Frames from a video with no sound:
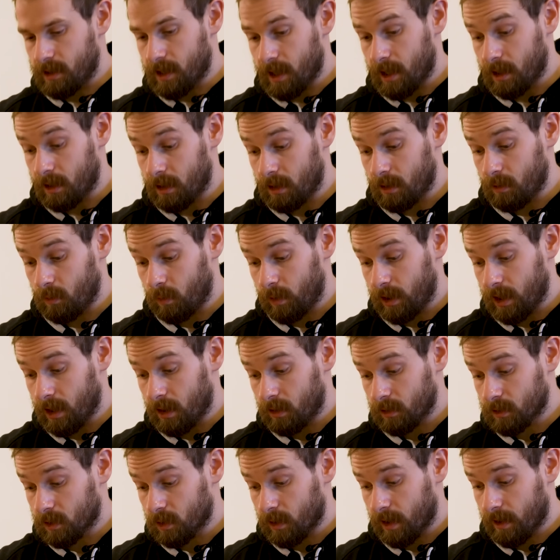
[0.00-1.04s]
then we
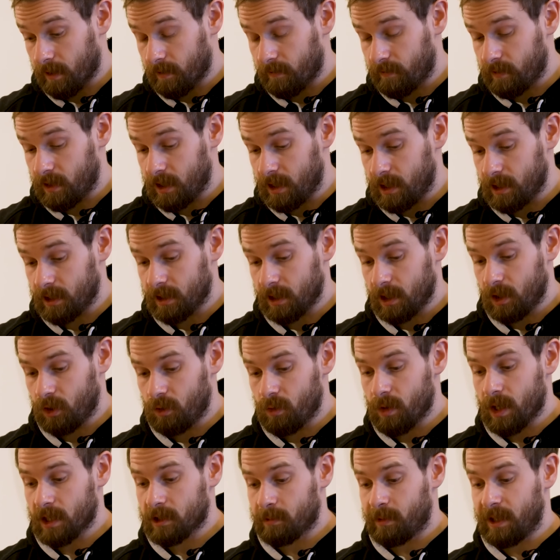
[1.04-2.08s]
also have these
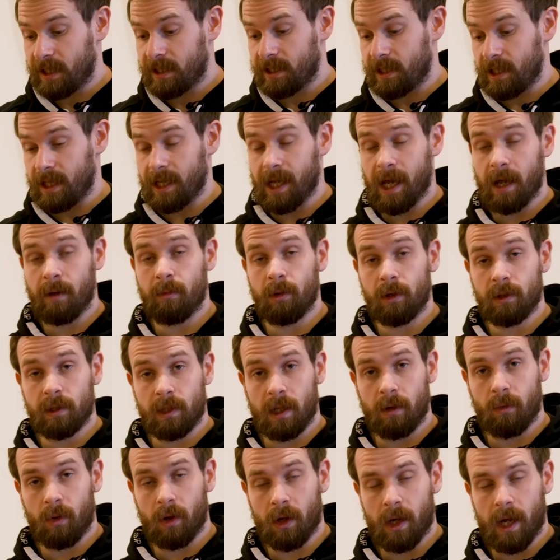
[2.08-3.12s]
USB-C cables.
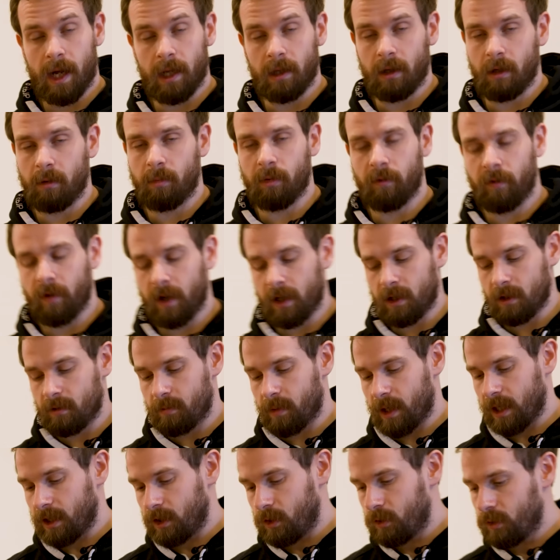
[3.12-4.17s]
They were kindly provided
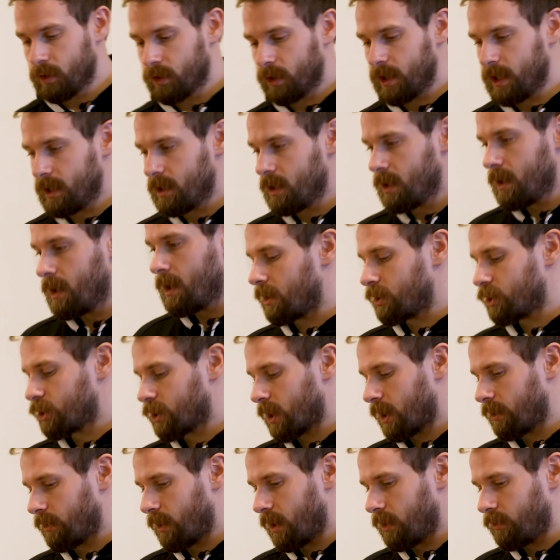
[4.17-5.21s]
by Ugreen.
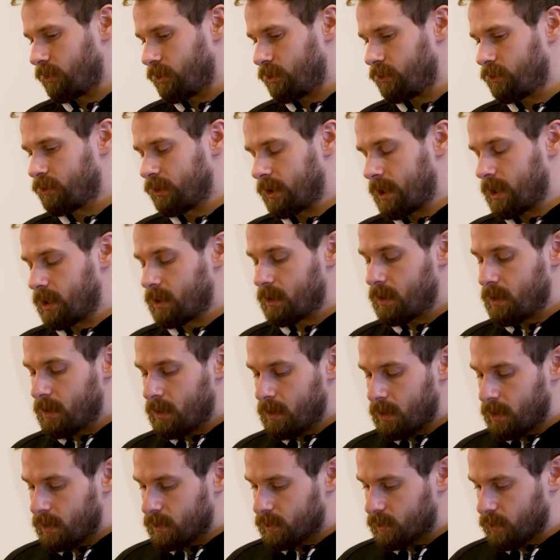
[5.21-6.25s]
Shout out Ugreen.
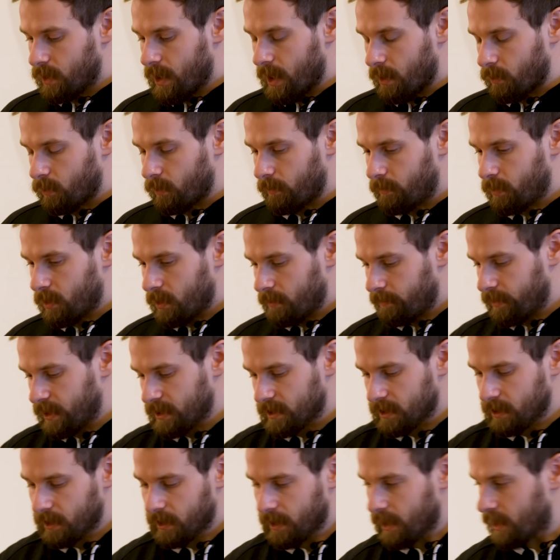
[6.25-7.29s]
So yeah, we
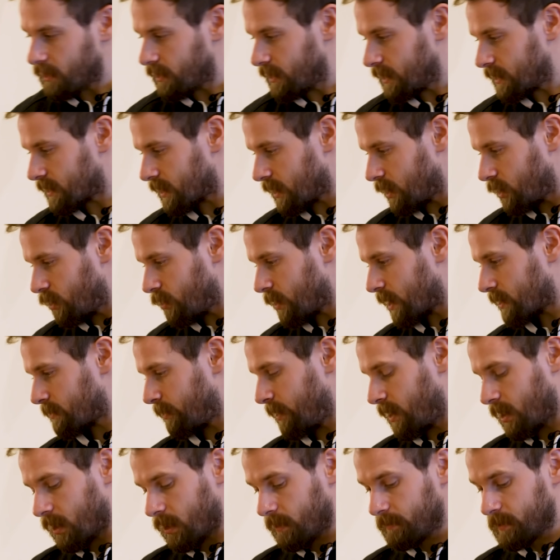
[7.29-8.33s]
basically get these
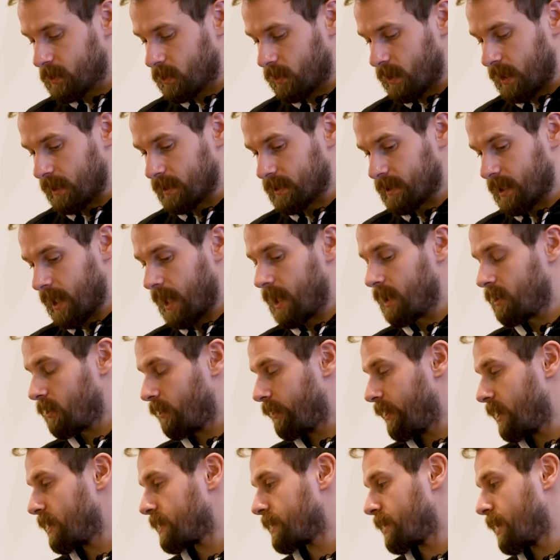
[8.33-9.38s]
USB hubs. So that's 10
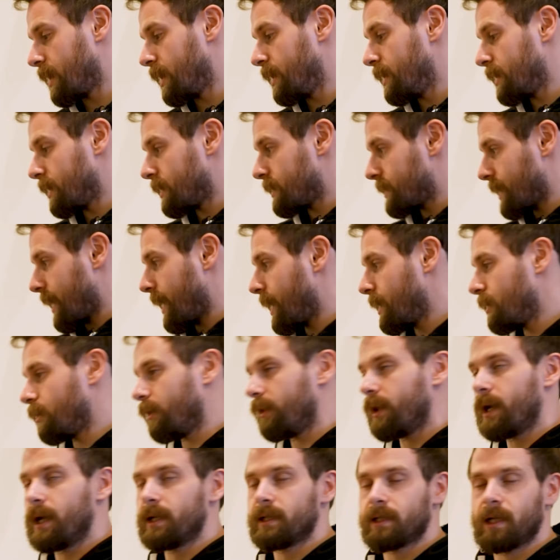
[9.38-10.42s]
on this side, 10 on
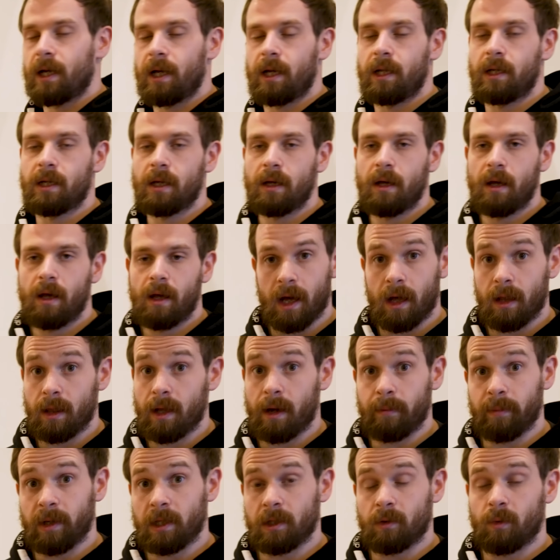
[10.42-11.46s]
that side. And
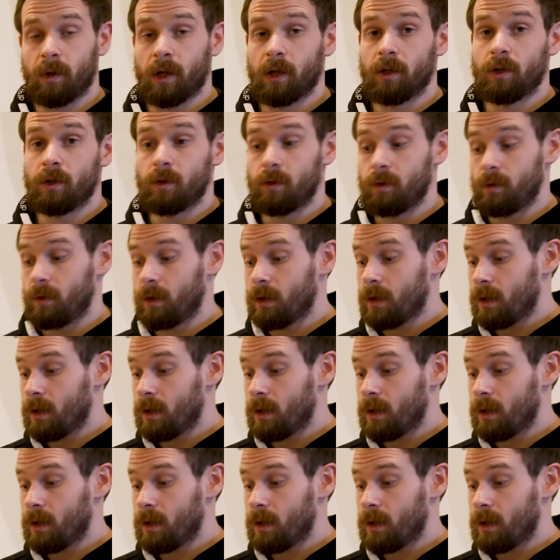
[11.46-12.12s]
that means we can do